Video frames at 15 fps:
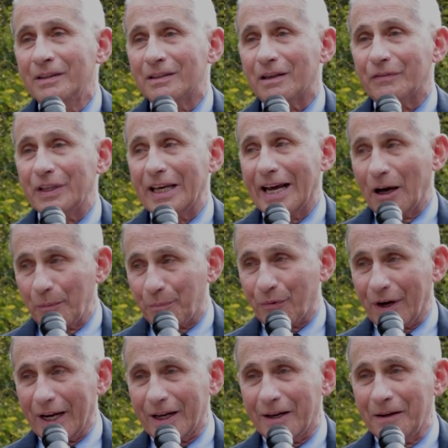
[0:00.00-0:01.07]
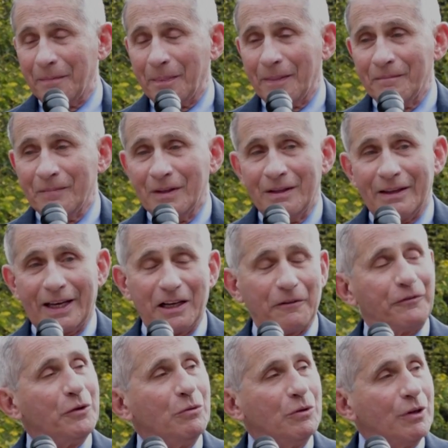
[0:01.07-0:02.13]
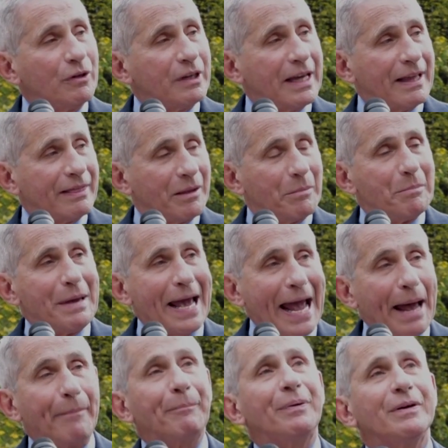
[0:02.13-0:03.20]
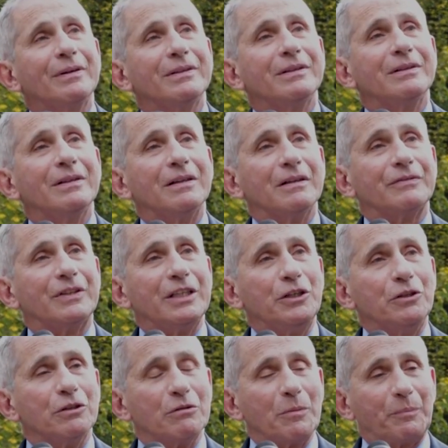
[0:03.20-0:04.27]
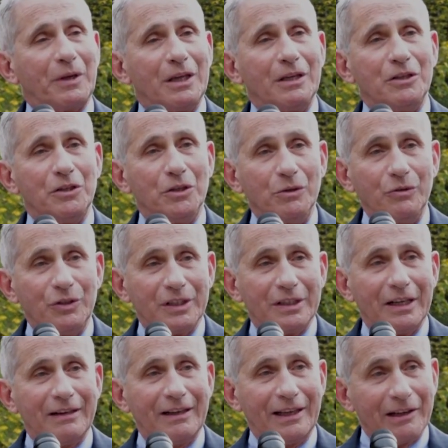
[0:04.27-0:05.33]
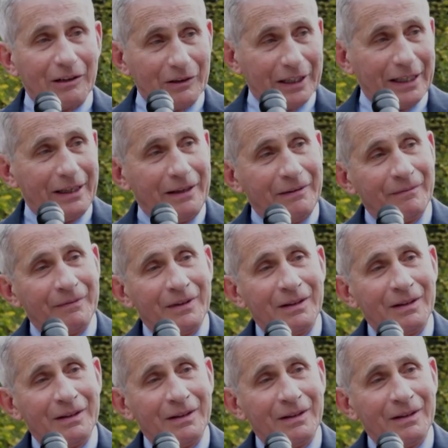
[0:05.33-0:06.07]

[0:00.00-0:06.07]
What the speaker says: of the outbreak. And if you look at the map of the European Union and Italy